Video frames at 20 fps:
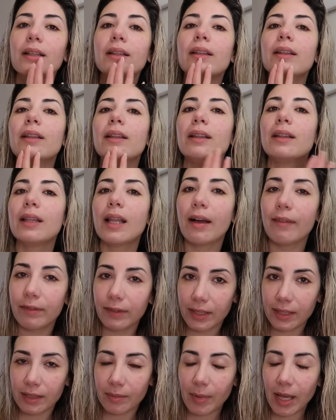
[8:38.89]
Love
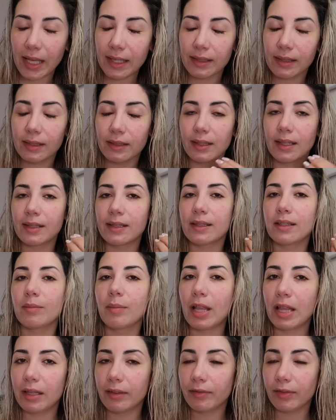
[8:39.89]
this mask. The
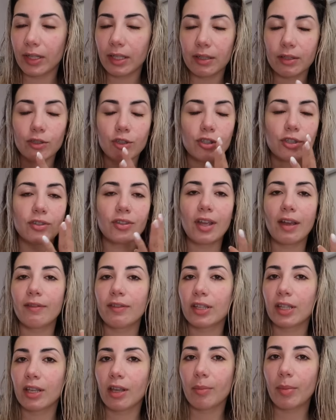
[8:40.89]
smell of it, it's just
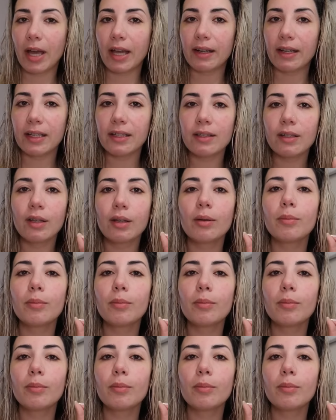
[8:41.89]
everything about it,